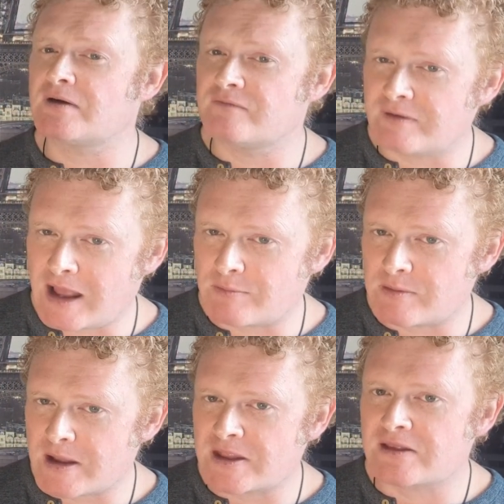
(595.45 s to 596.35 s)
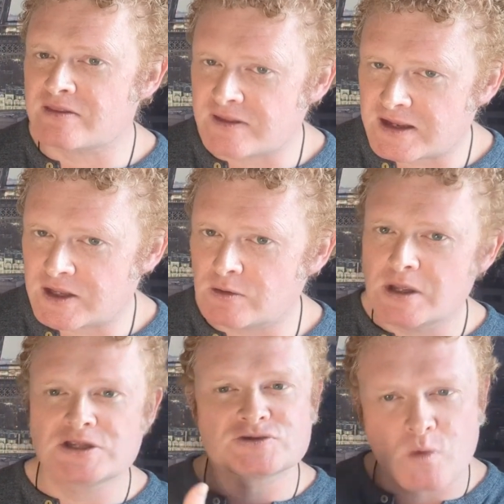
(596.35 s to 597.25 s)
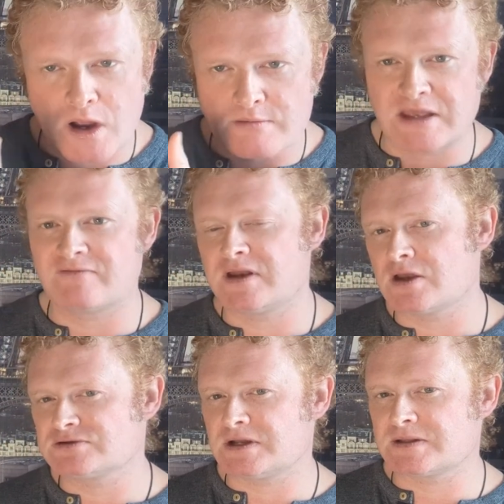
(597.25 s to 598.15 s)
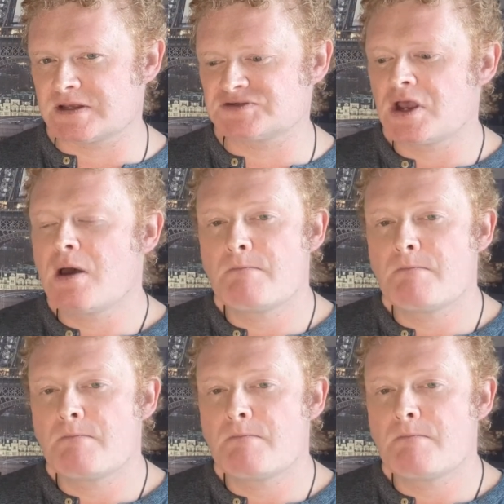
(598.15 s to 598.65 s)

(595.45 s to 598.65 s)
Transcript: I'm very happy about that. Thank you. It's why I make videos like this.